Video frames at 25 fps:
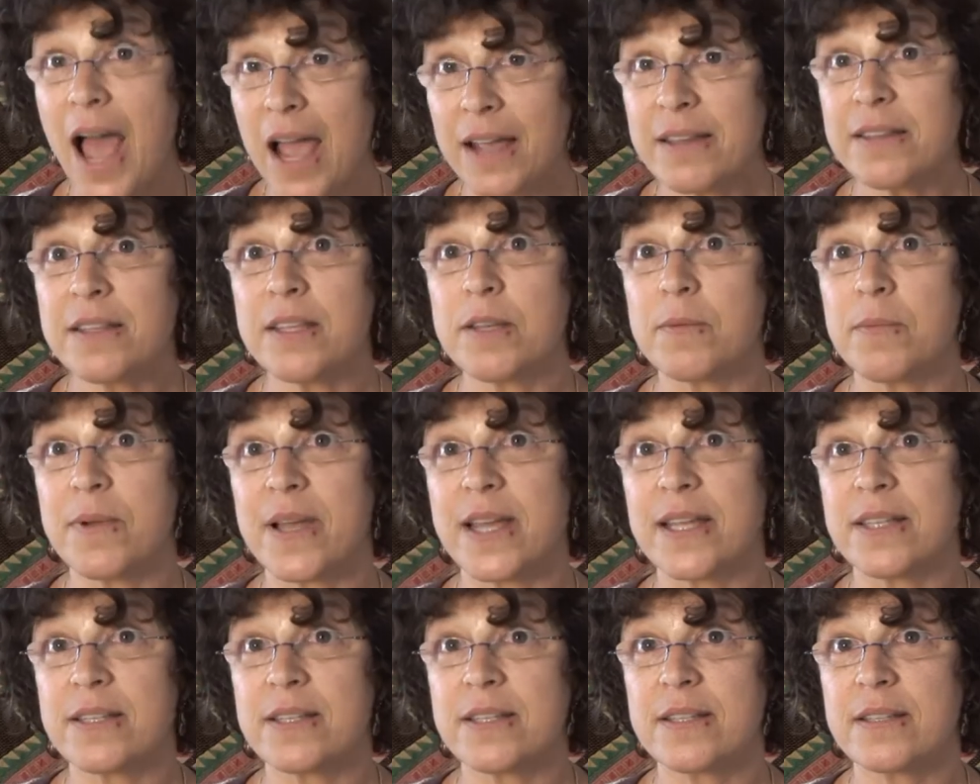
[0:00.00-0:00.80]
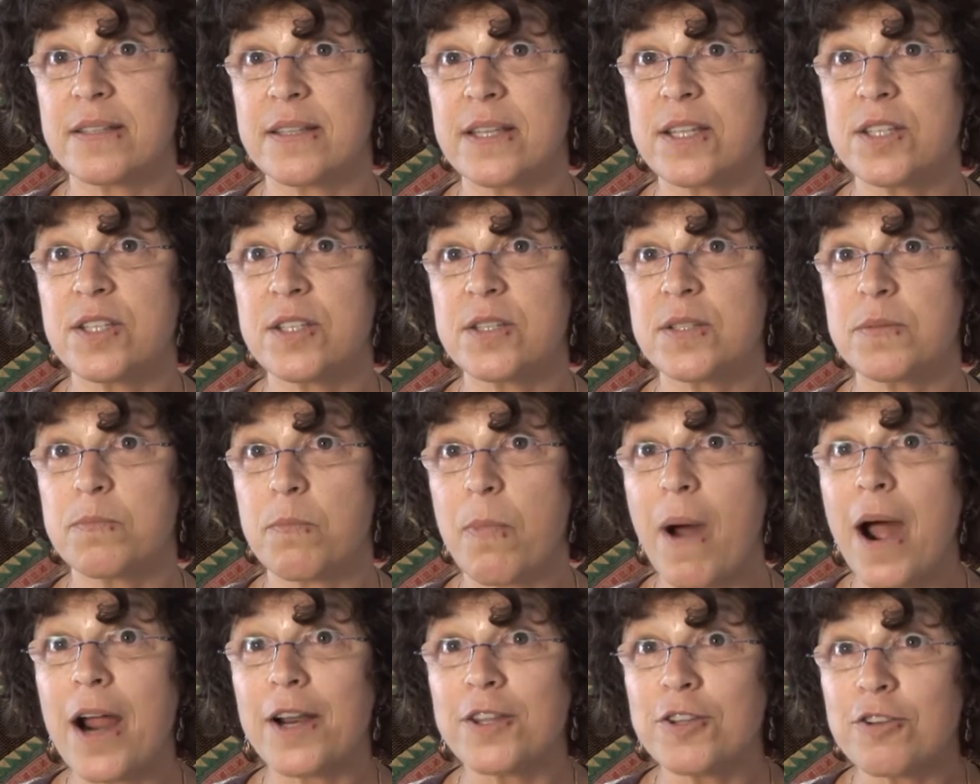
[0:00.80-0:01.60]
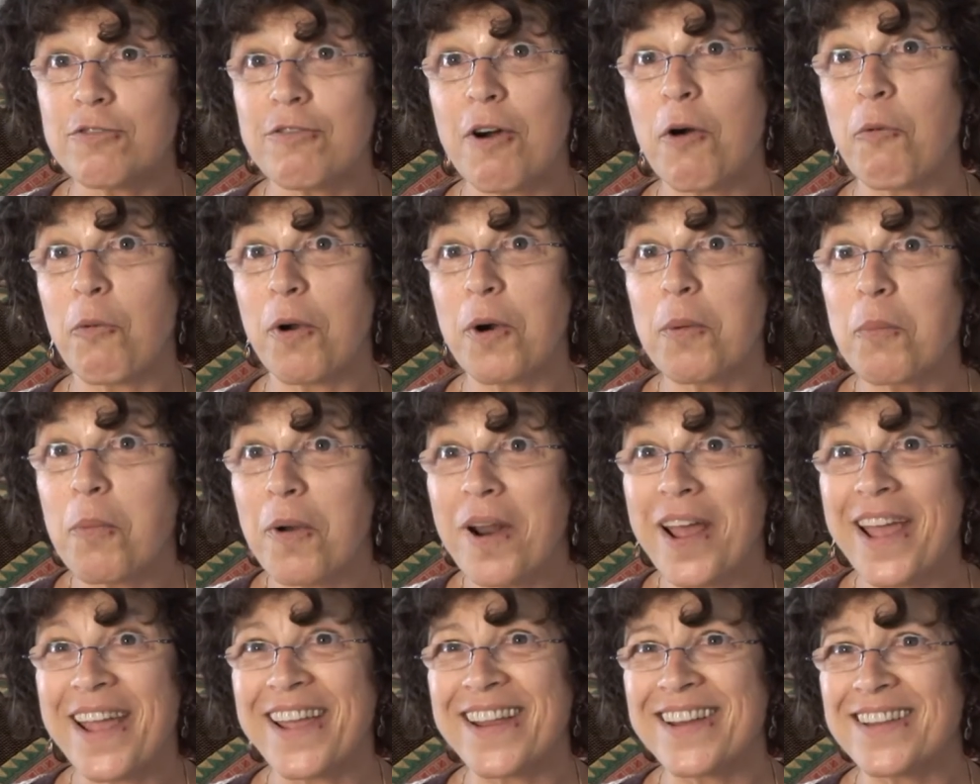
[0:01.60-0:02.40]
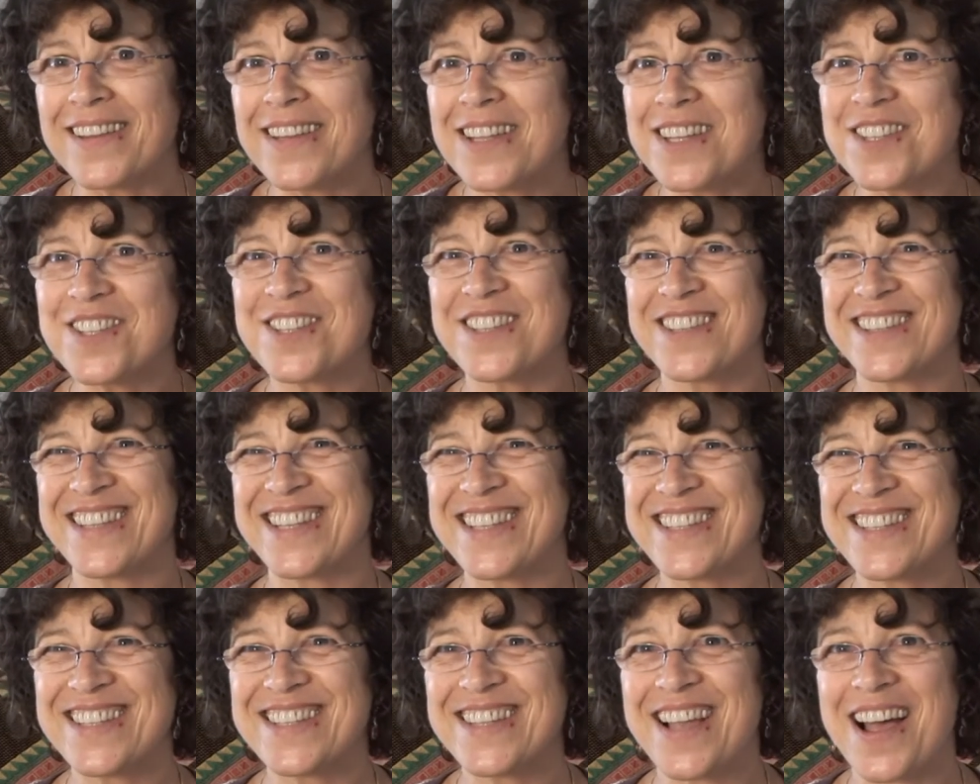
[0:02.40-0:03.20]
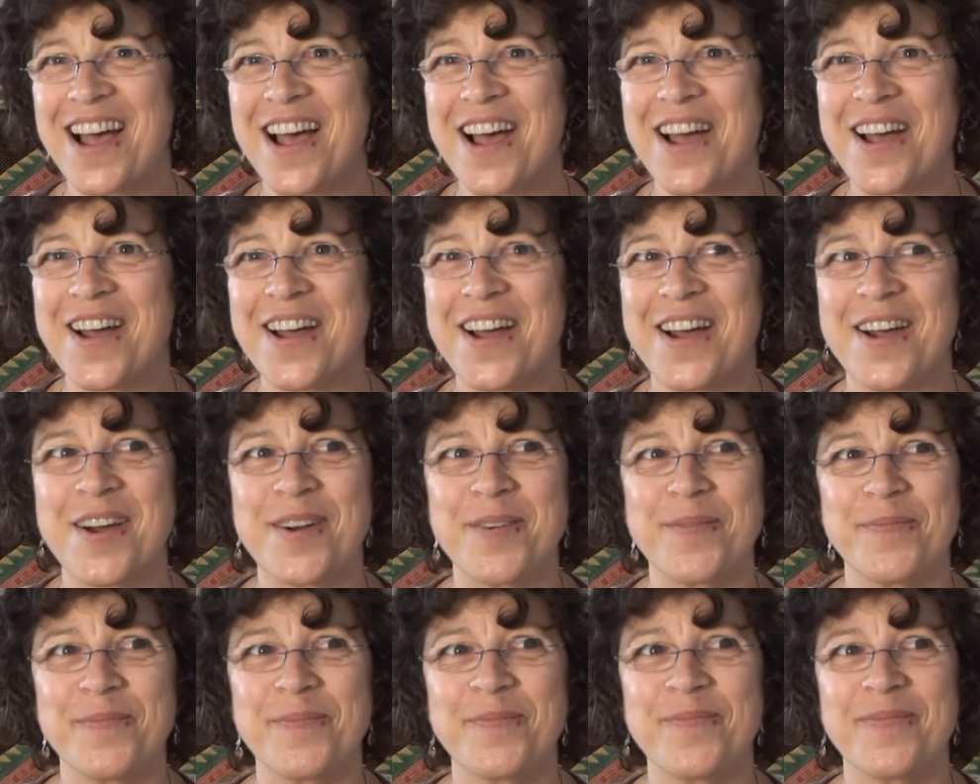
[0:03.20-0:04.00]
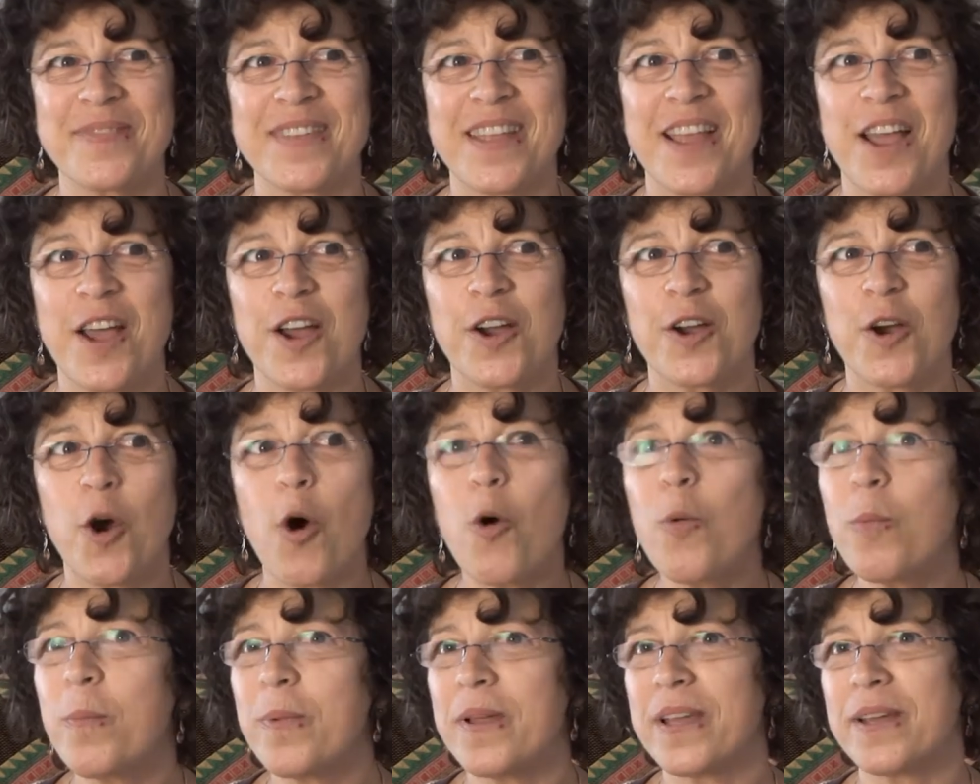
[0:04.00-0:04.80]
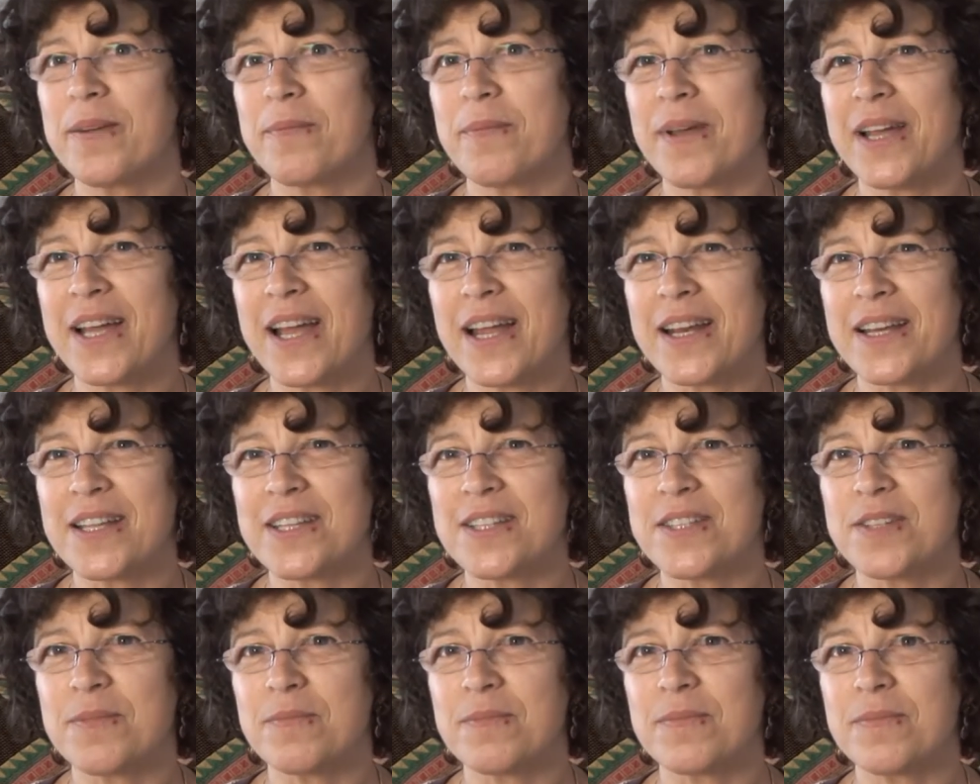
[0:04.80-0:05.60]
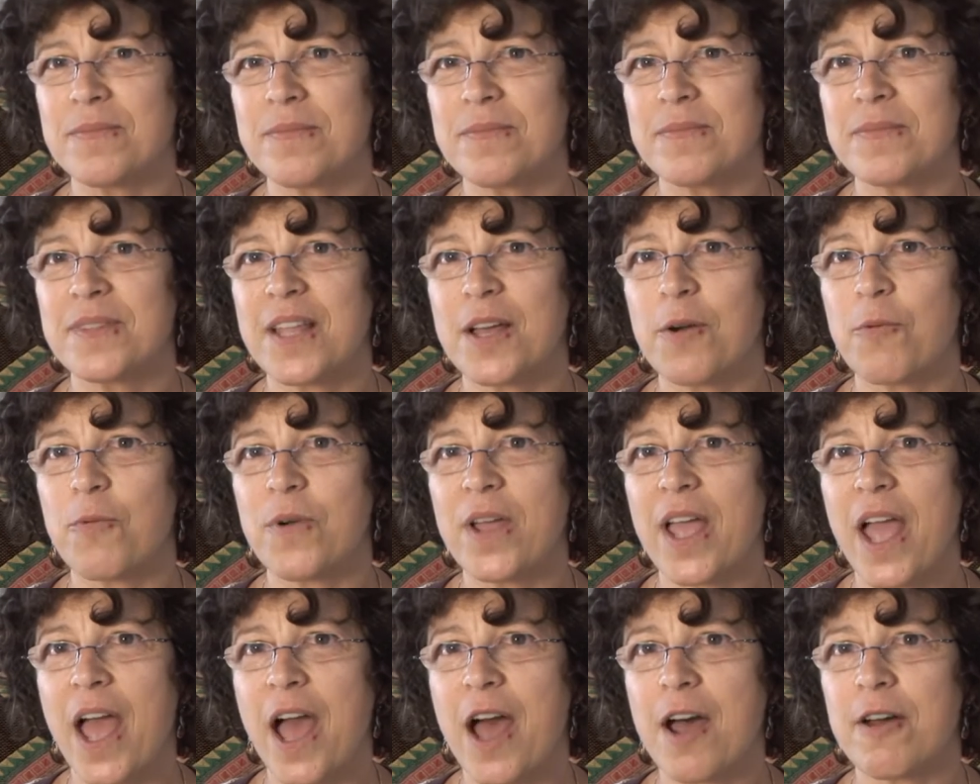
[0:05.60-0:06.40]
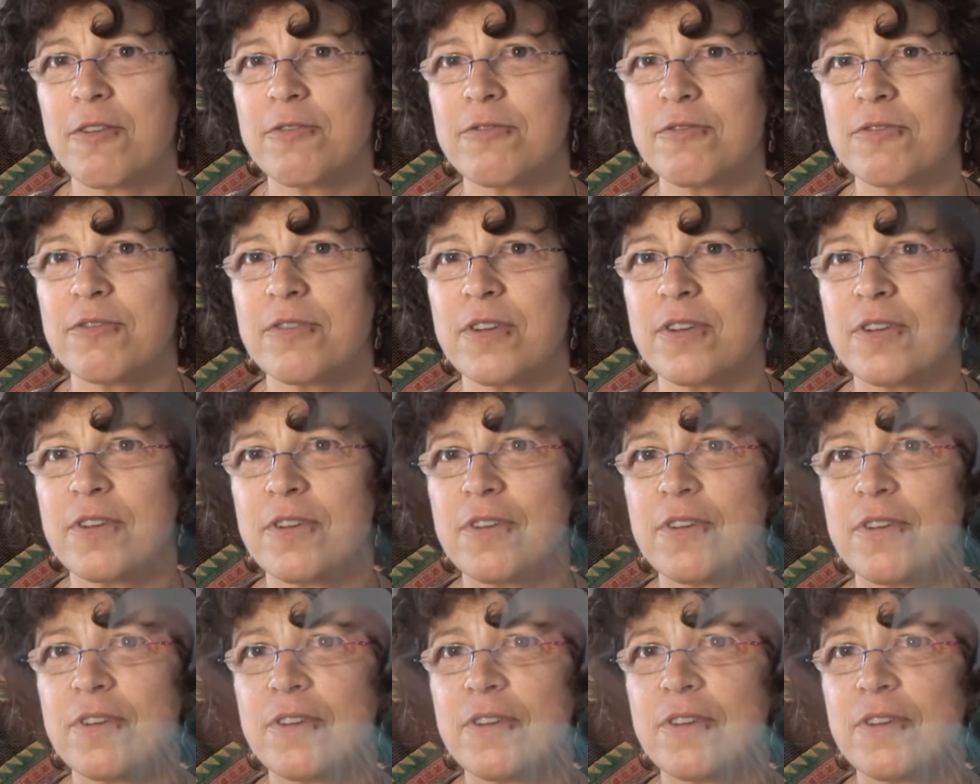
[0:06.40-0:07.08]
activates this part of our brain, this coping mechanism that we have.